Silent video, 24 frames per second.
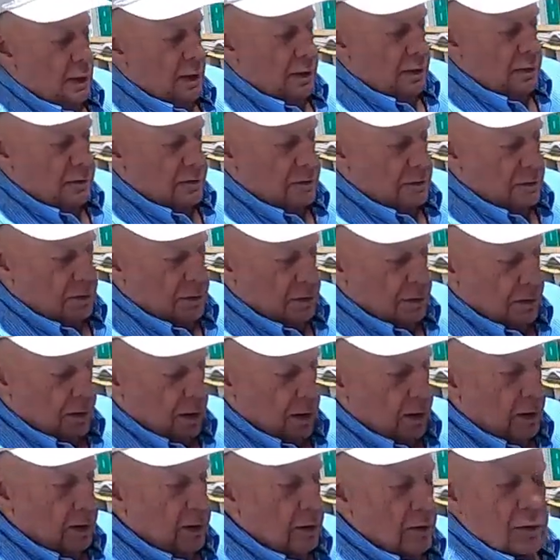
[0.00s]
is the
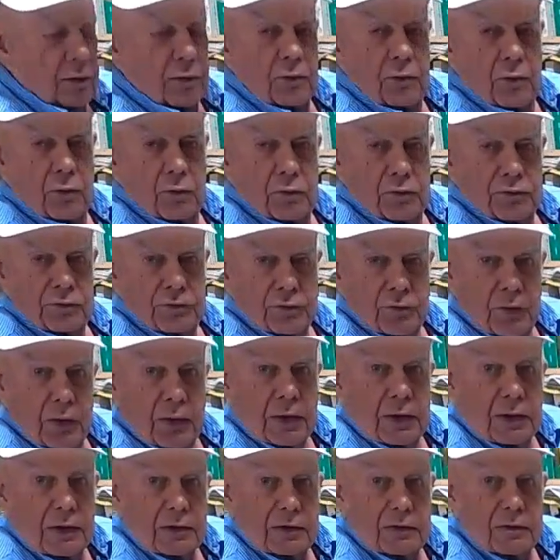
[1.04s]
thing that controls
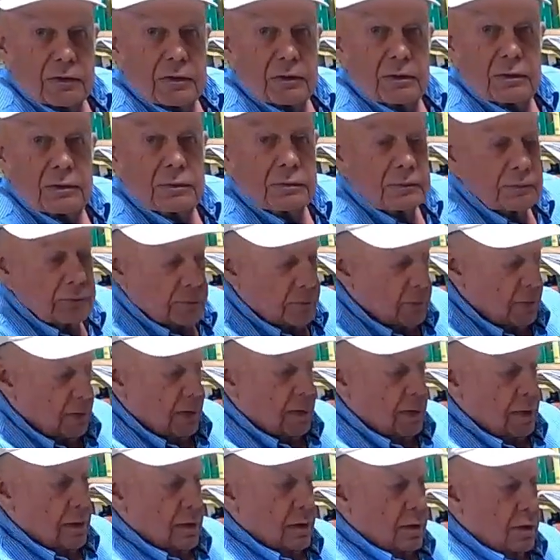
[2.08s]
drainage,
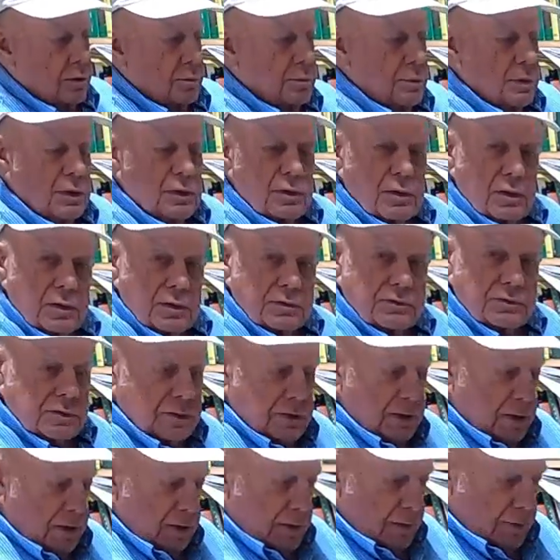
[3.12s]
because
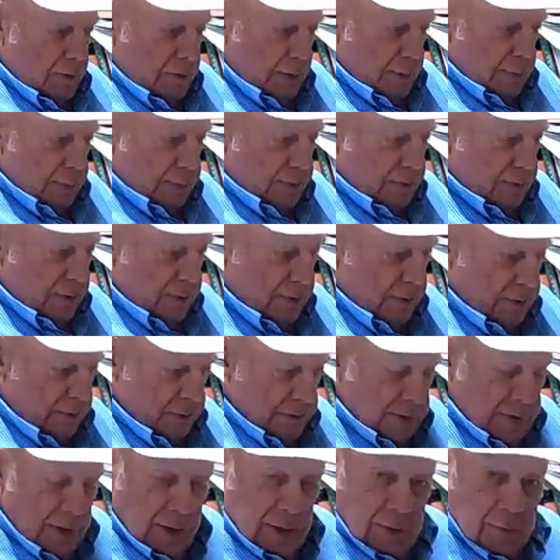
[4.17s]
it interrupts
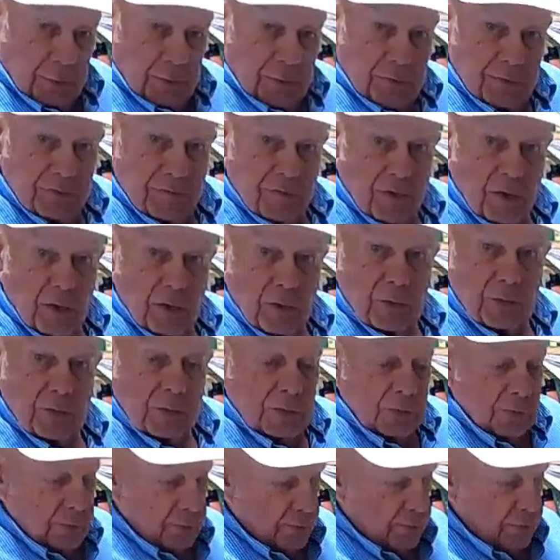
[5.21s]
the downward
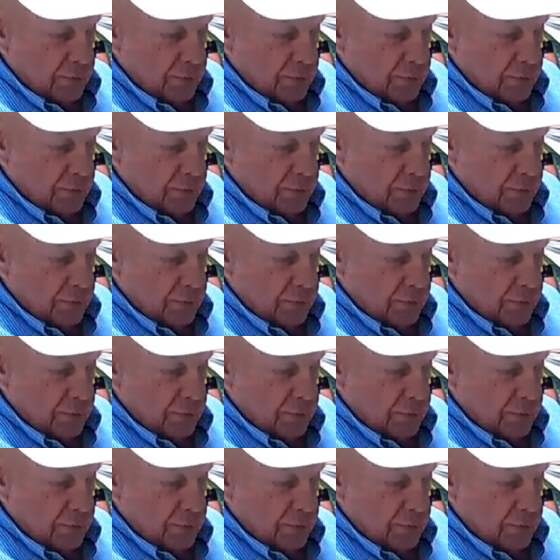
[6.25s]
flow.